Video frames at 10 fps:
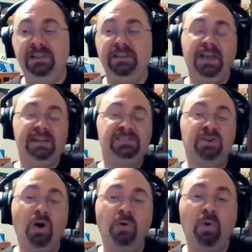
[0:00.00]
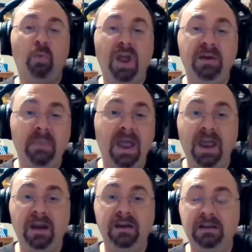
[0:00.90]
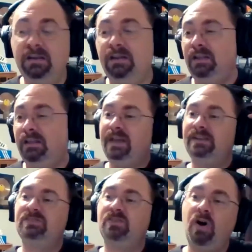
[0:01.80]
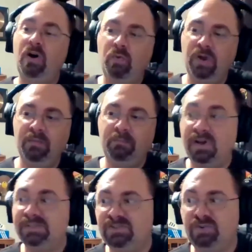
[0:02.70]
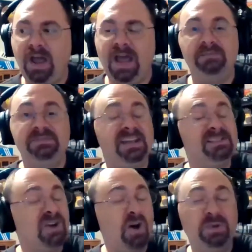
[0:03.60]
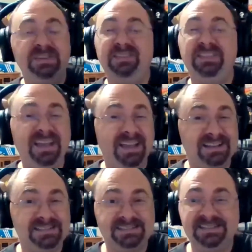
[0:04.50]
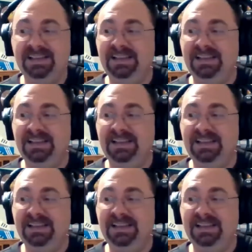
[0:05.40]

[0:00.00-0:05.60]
They had a song with Redman. They had a song with Busta Rhymes. They had a song with the Licks.